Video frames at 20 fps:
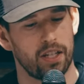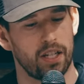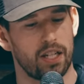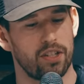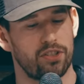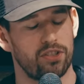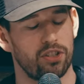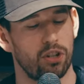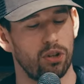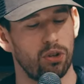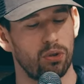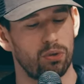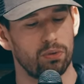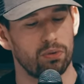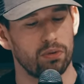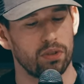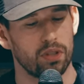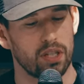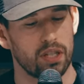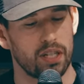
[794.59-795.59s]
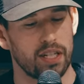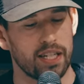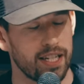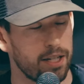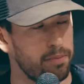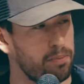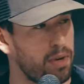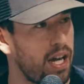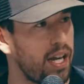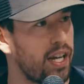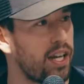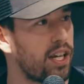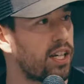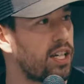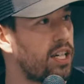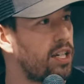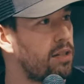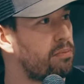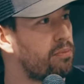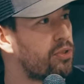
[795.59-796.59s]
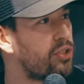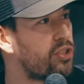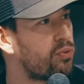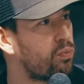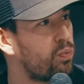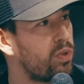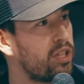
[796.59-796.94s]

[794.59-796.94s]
And so Nehemiah comes